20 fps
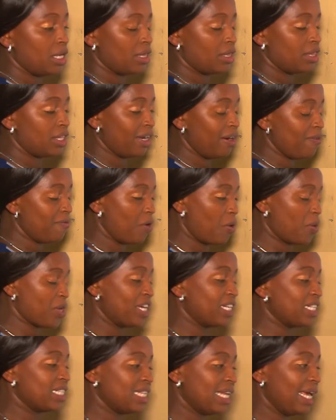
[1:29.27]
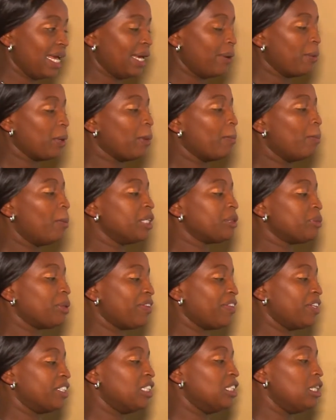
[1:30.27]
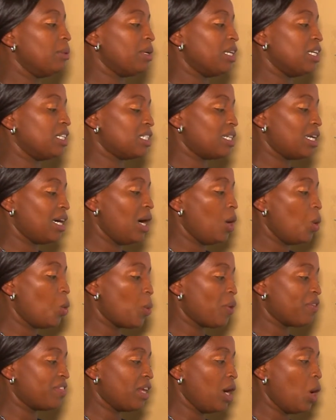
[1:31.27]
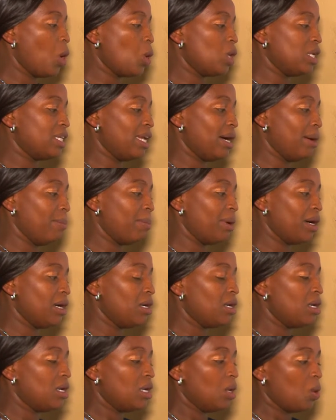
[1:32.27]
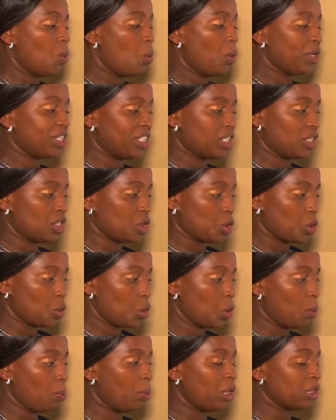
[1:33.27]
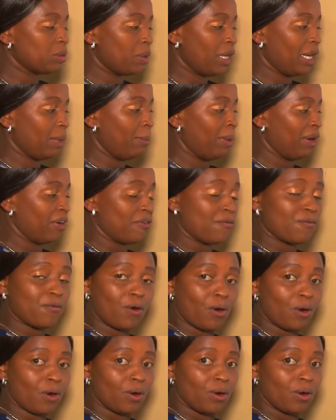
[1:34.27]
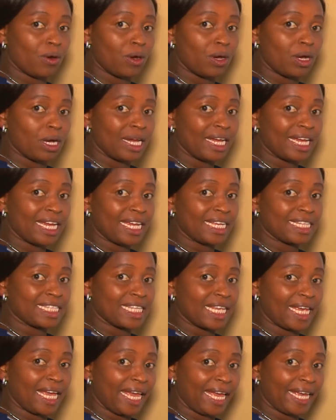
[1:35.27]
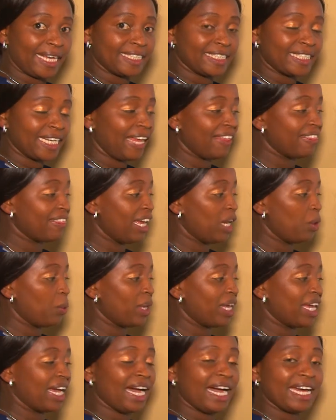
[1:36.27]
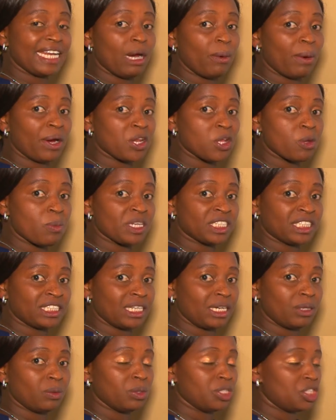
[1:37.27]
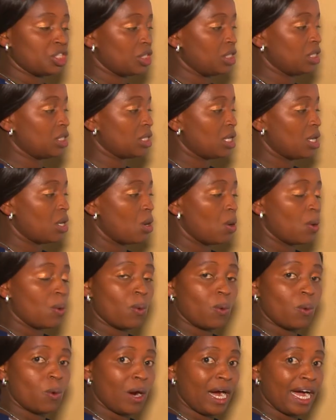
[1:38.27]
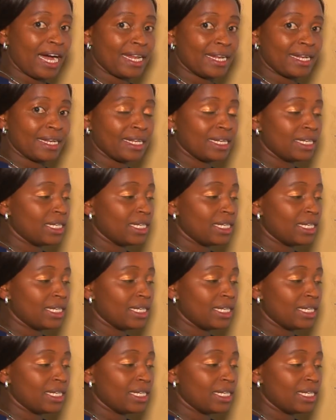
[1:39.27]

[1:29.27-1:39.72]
Therefore, we are saying we multiply the denominator with the whole number, which is 2 multiplied by 4. It's 8. And then we add our numerator, which is 1.